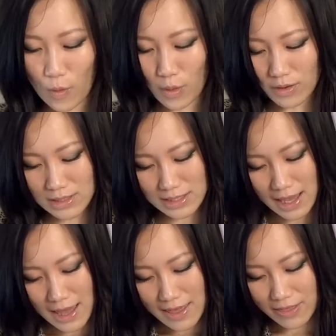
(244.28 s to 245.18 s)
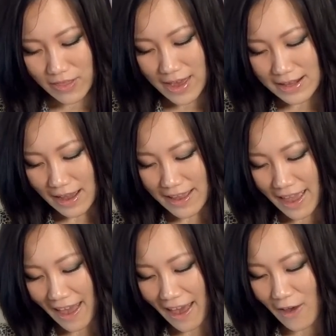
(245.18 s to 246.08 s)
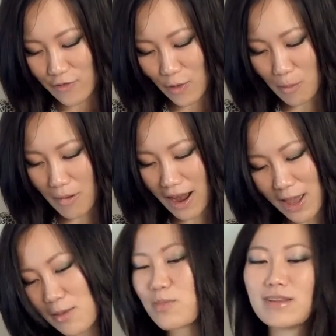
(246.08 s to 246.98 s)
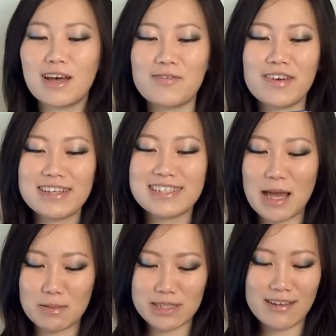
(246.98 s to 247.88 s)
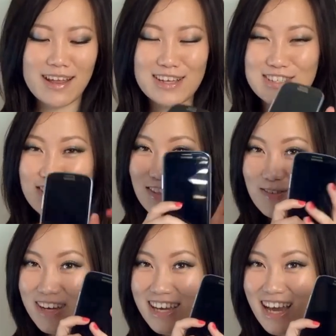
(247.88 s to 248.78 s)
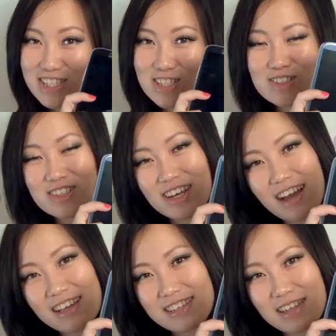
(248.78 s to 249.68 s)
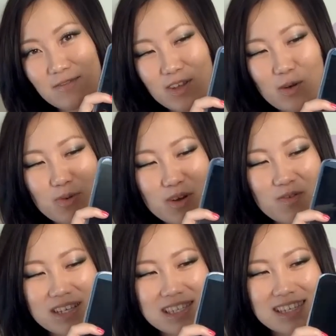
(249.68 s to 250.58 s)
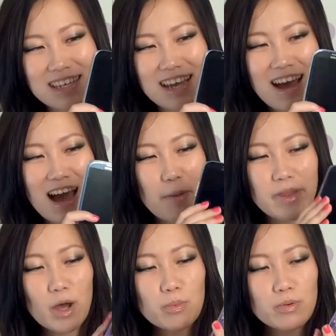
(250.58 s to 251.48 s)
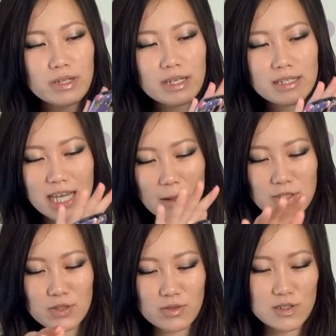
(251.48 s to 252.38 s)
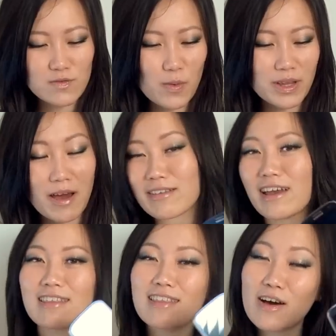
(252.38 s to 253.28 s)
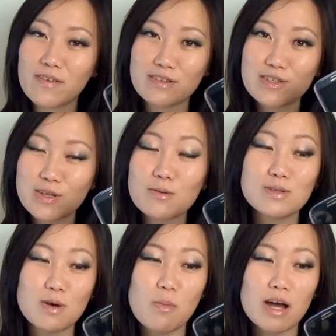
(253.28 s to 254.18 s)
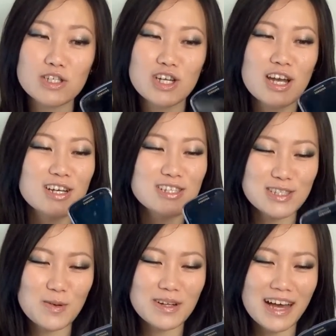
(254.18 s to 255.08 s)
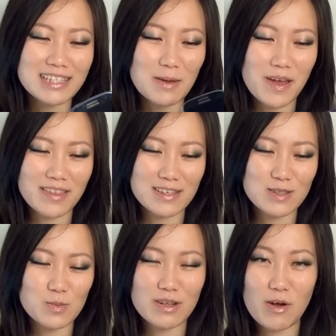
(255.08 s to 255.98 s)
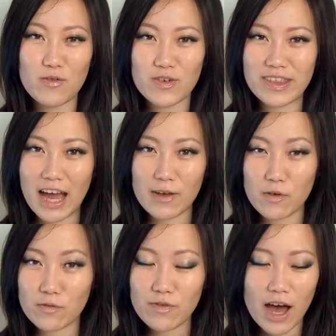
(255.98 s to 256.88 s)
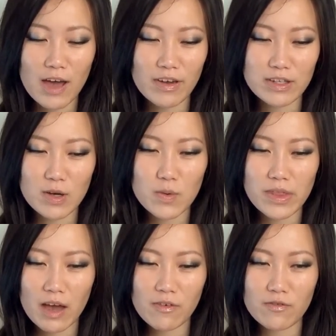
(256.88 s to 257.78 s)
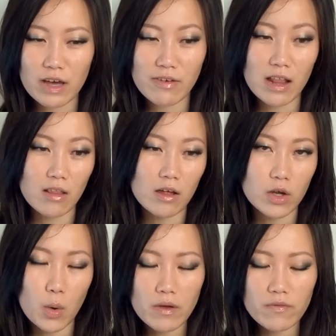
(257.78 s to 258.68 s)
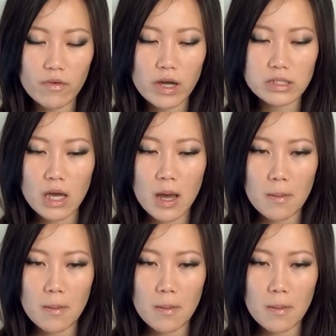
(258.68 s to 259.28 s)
course. Then I have my beloved Samsung S3. I showed you guys in the video previously. I'm now pretty adapted to this phone now and I love it so, so much. So glad I picked this one over the iPhone 5. I know the iPhone 5 had a lot going for it,